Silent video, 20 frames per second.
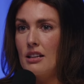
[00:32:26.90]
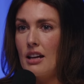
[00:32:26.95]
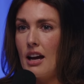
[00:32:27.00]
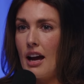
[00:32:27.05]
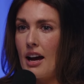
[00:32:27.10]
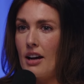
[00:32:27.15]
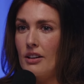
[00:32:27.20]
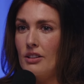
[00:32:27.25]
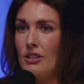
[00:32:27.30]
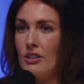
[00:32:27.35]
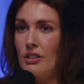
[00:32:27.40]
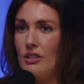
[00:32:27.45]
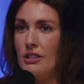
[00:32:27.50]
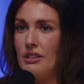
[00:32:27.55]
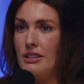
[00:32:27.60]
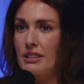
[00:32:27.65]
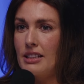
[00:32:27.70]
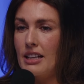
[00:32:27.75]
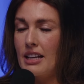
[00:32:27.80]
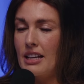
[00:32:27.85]
How do you
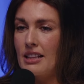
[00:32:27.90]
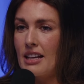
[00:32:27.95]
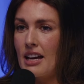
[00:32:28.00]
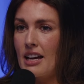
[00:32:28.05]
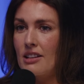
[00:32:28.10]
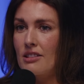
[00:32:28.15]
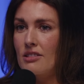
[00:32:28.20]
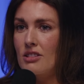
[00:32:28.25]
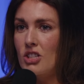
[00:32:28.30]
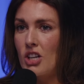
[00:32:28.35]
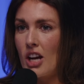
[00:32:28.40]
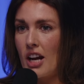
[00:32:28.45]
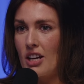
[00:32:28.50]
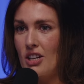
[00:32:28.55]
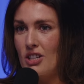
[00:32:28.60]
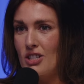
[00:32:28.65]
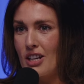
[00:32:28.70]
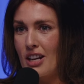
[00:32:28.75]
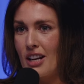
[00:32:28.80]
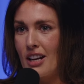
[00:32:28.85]
see that
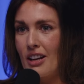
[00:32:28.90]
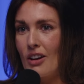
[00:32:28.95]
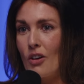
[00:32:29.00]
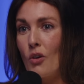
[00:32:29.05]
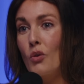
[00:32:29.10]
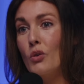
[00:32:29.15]
changing,